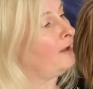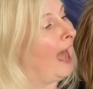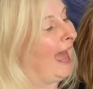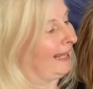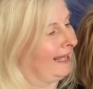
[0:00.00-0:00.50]
a
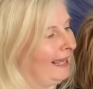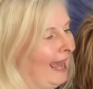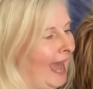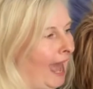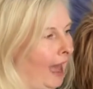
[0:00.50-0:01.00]

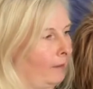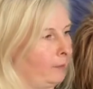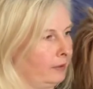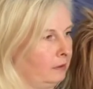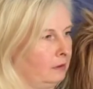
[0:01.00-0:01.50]
cap.
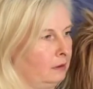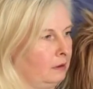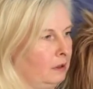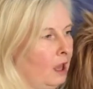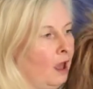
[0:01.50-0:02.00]

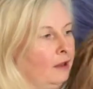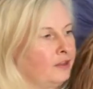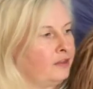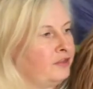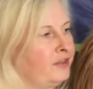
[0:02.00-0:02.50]
The
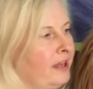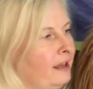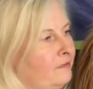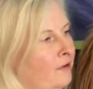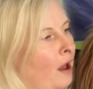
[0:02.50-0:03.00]
thief
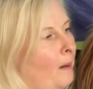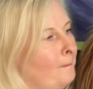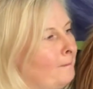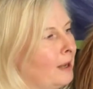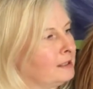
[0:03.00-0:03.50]

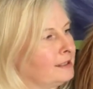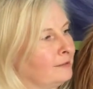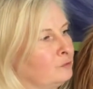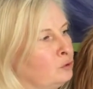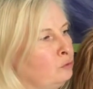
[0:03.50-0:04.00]
must have
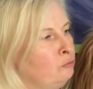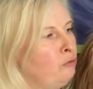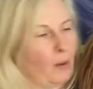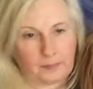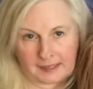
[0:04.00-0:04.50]

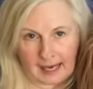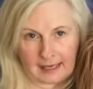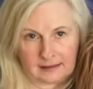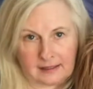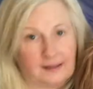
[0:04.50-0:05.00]
dropped it,
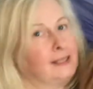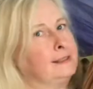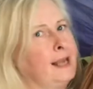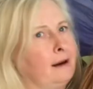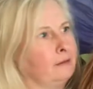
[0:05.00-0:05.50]
the
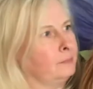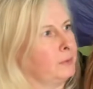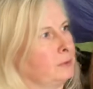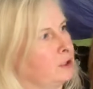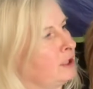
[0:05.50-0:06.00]
terrible
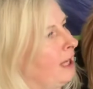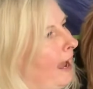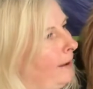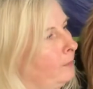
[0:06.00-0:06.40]
chap.